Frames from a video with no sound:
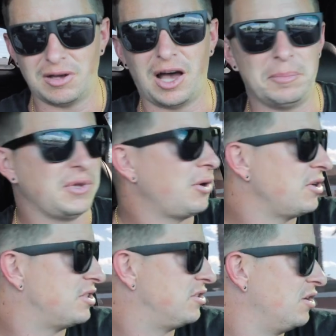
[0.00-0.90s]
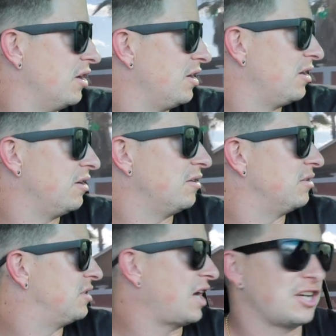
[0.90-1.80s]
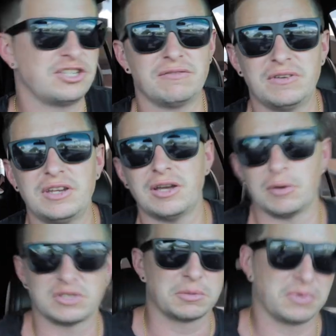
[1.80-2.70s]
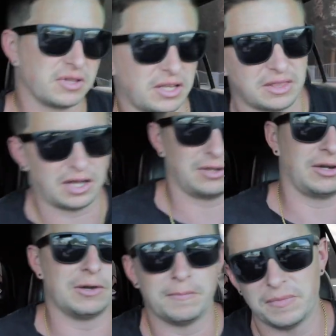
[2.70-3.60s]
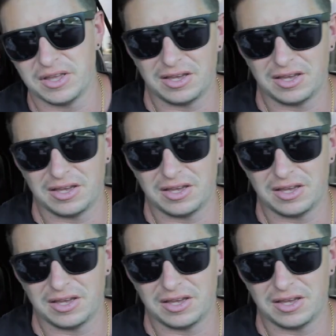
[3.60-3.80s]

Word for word: upload a dashing video or something like that, you know?